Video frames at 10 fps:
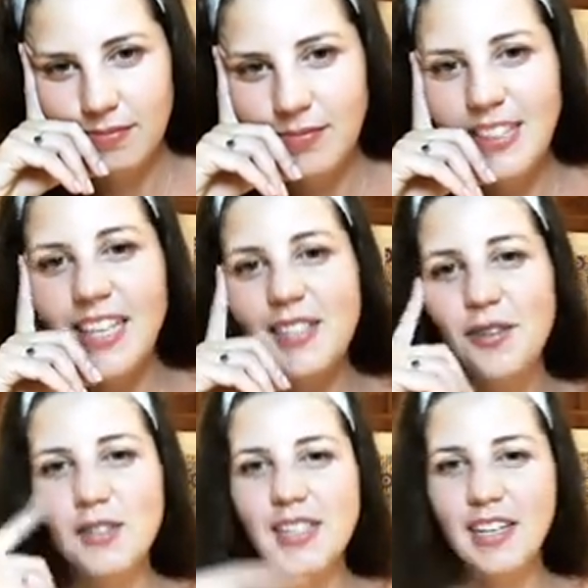Yes,
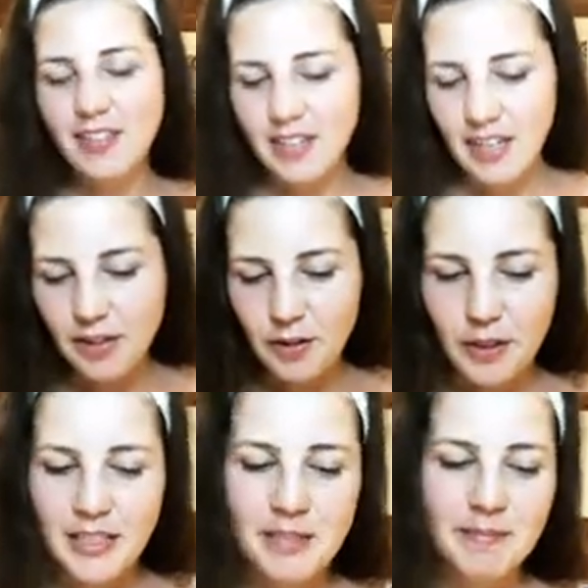you're single. I knew
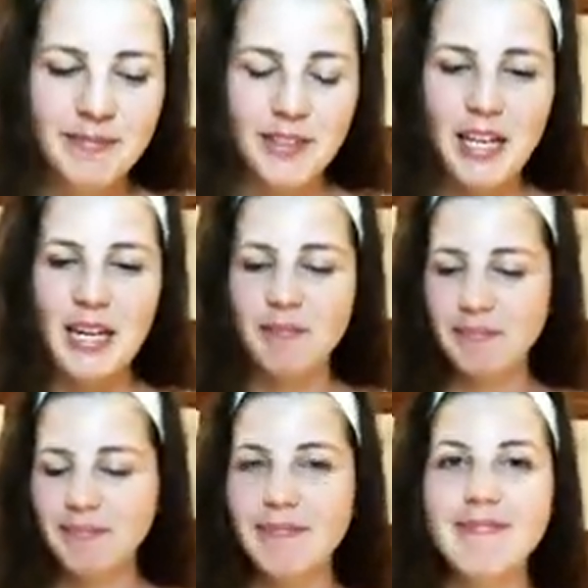it. Okay.
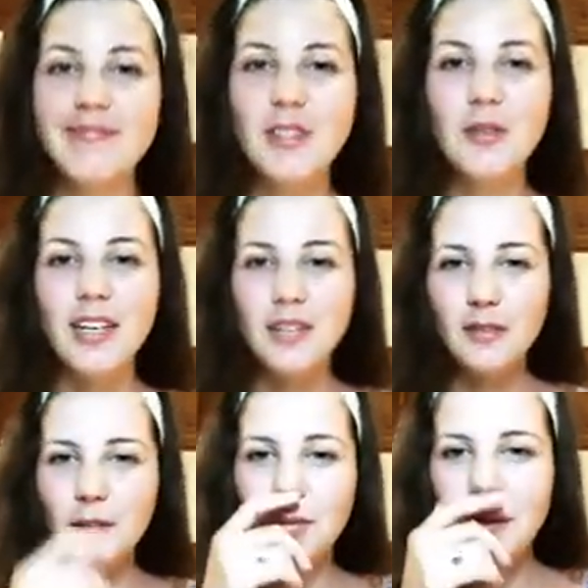2 cards
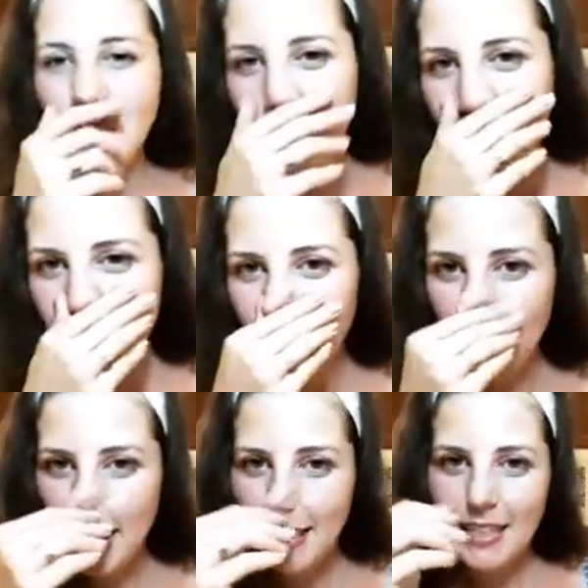for you, baby.
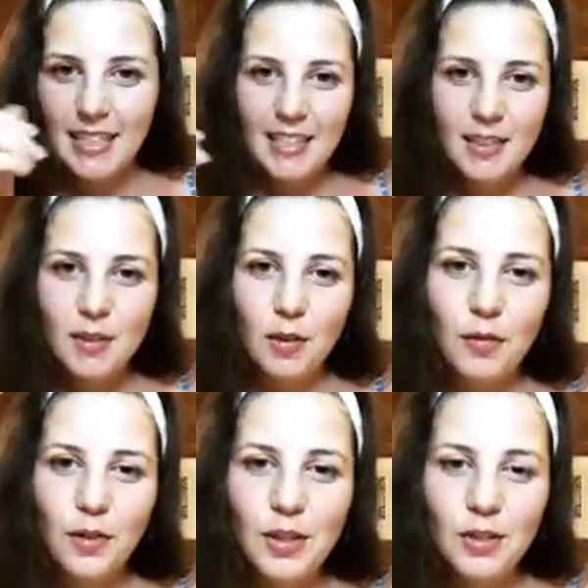So the
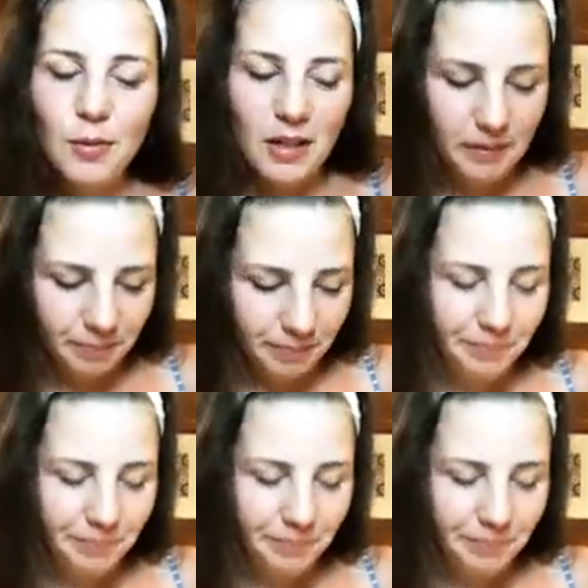first one,